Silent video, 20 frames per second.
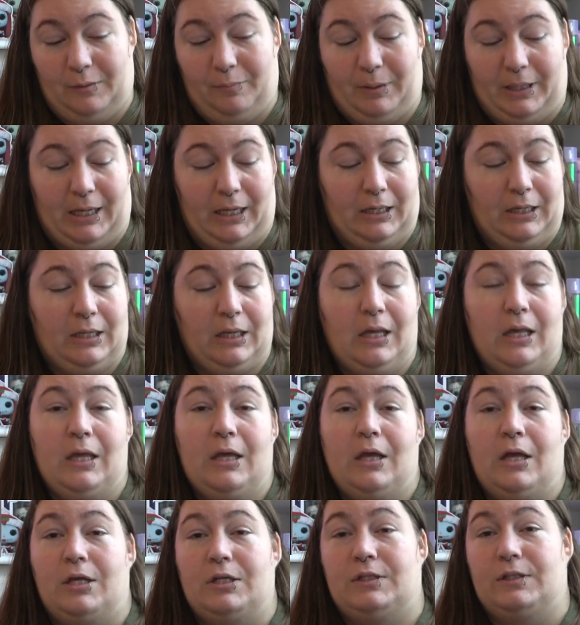pick.
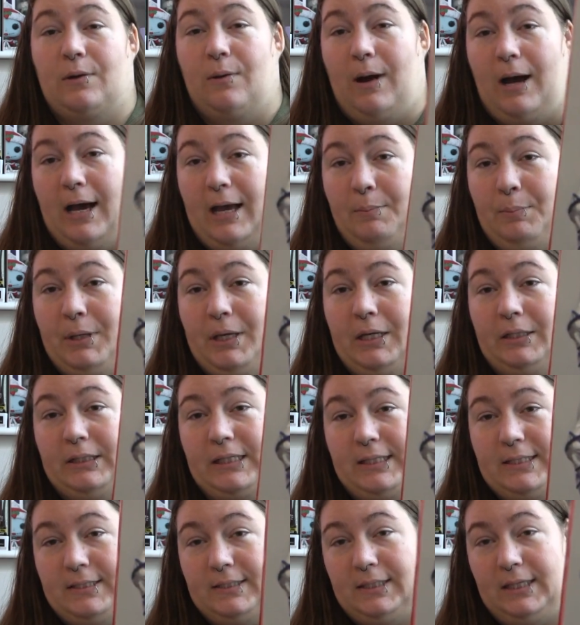So I
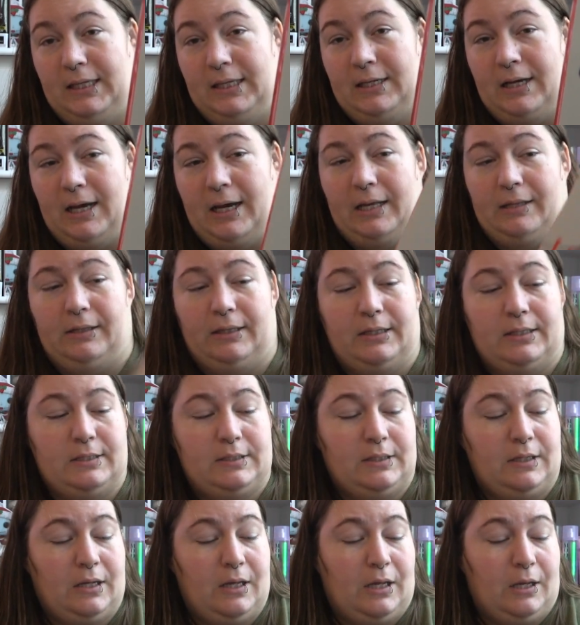picked Skein Island